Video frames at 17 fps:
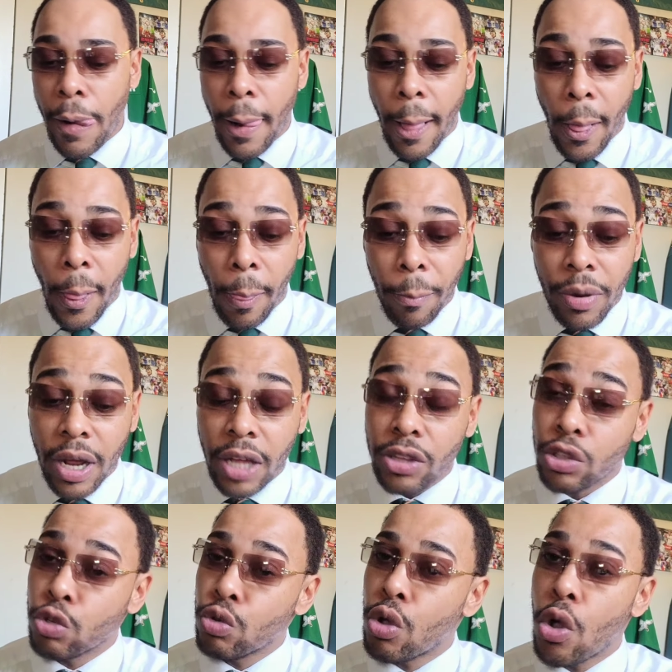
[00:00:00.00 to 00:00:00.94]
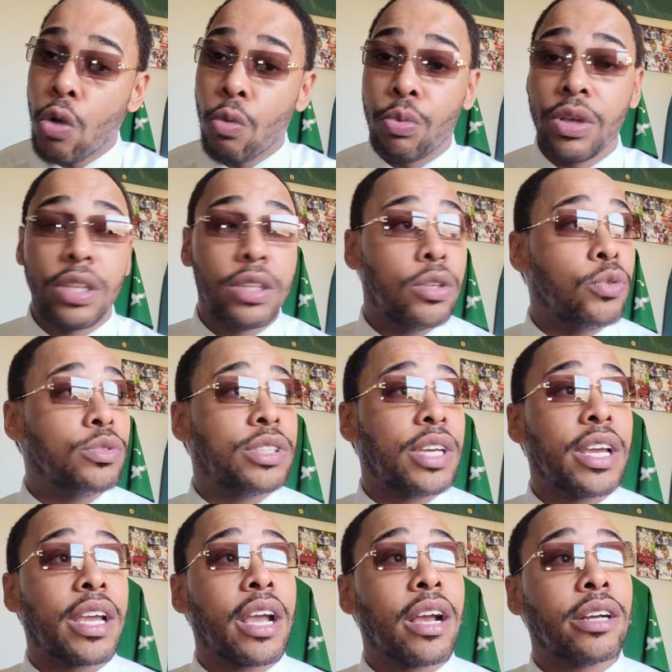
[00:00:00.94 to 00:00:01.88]
Um, but I do hope we do
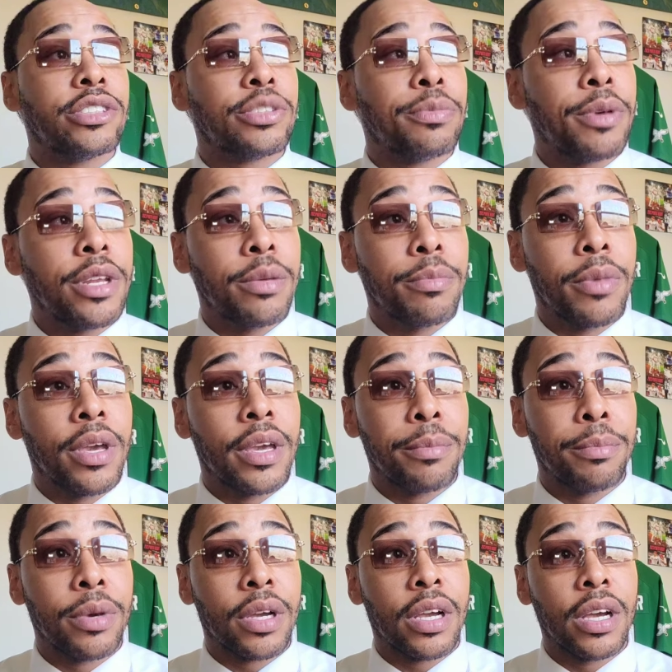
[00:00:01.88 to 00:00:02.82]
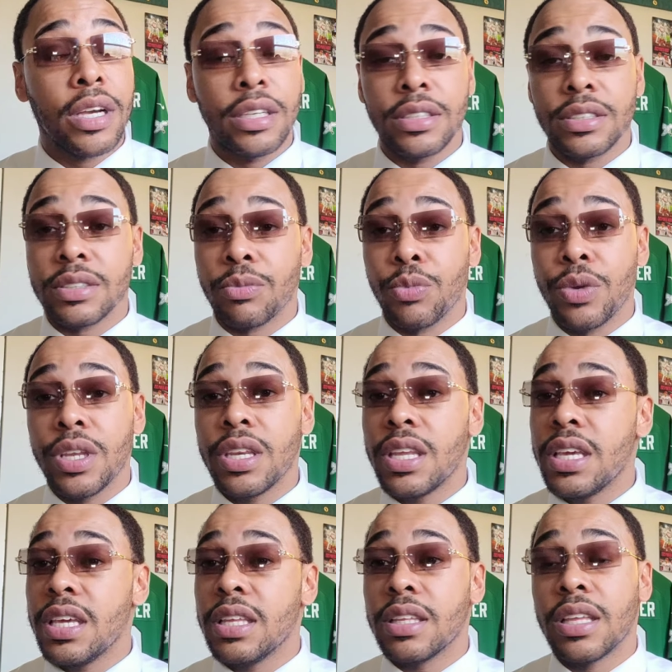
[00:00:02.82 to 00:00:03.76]
take care of Smitty, man, because we
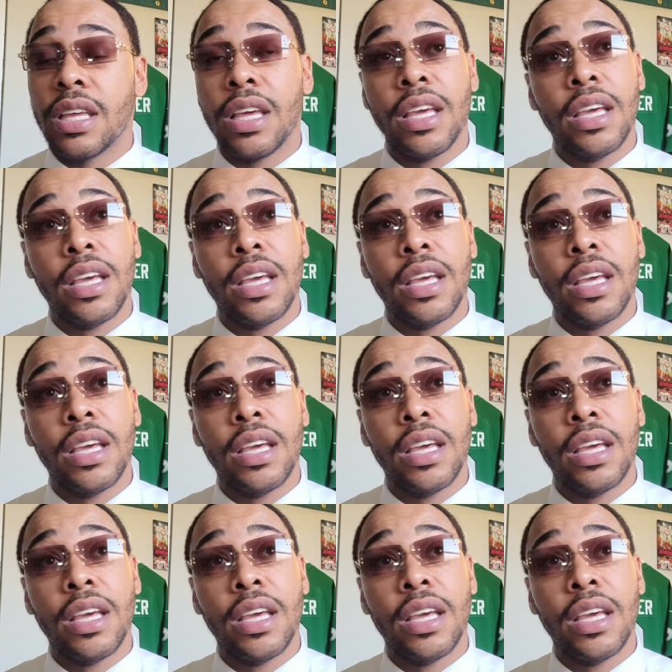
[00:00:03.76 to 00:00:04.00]
need